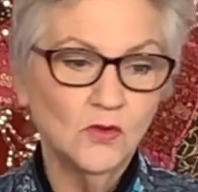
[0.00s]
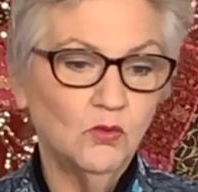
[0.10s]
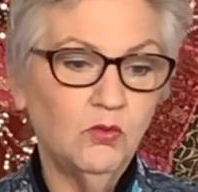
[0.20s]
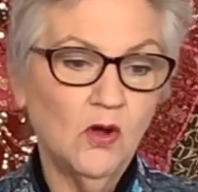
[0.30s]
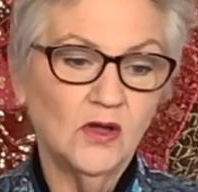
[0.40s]

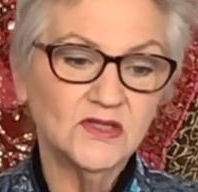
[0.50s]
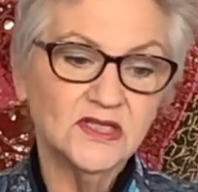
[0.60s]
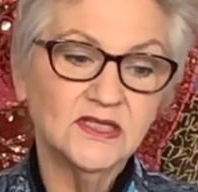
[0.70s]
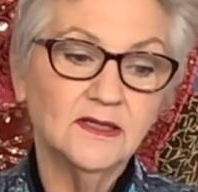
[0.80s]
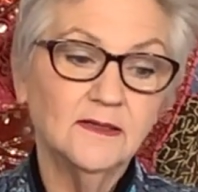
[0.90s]

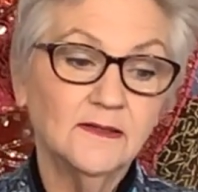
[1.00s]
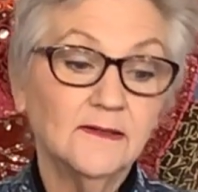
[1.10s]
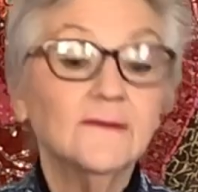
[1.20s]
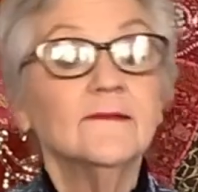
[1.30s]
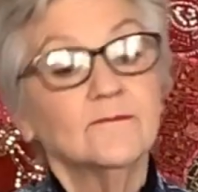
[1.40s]
was
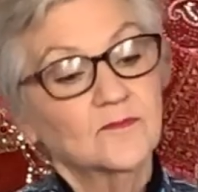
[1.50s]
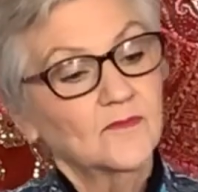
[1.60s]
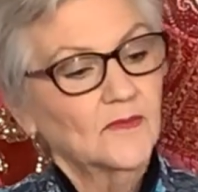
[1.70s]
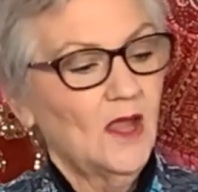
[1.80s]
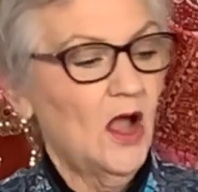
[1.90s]

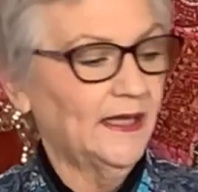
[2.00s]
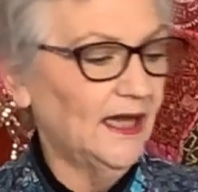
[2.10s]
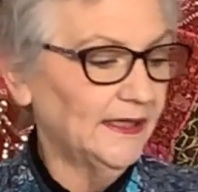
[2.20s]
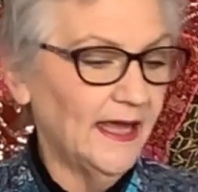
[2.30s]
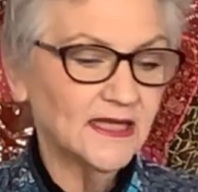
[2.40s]
I
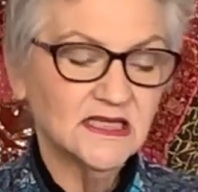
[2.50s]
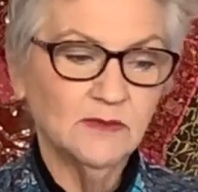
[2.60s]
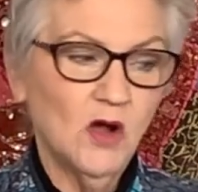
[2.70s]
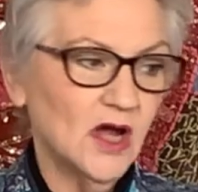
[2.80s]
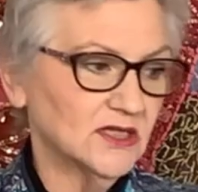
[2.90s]
cut out some
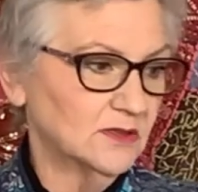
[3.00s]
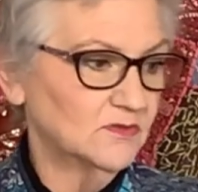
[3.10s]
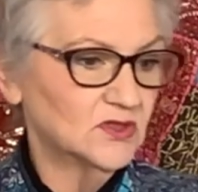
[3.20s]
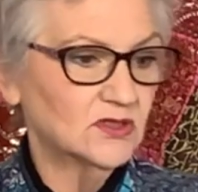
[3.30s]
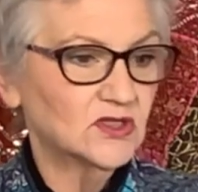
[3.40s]

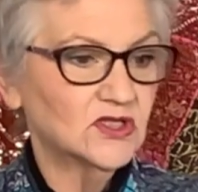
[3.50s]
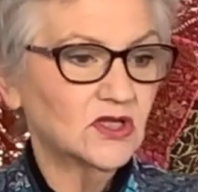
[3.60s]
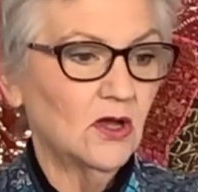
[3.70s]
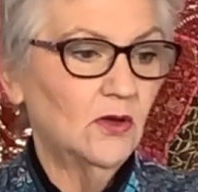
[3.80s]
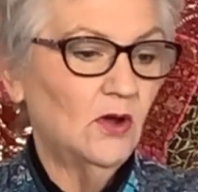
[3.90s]
items. So
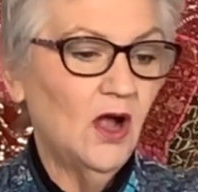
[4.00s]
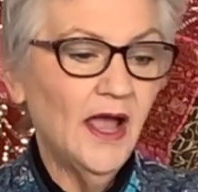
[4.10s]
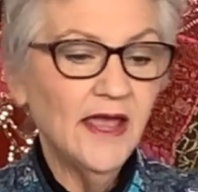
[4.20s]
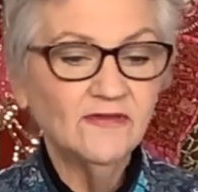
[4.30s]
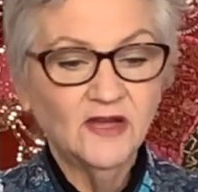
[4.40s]
I
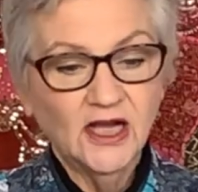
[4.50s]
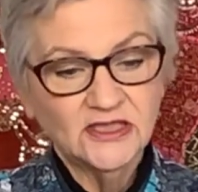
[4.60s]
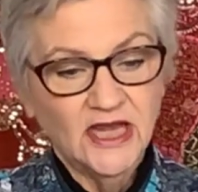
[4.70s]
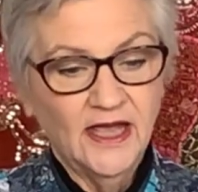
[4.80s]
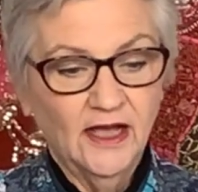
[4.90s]
have cut
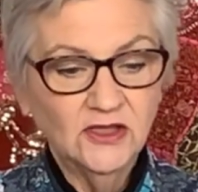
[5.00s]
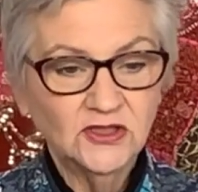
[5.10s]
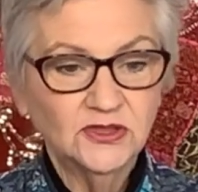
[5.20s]
out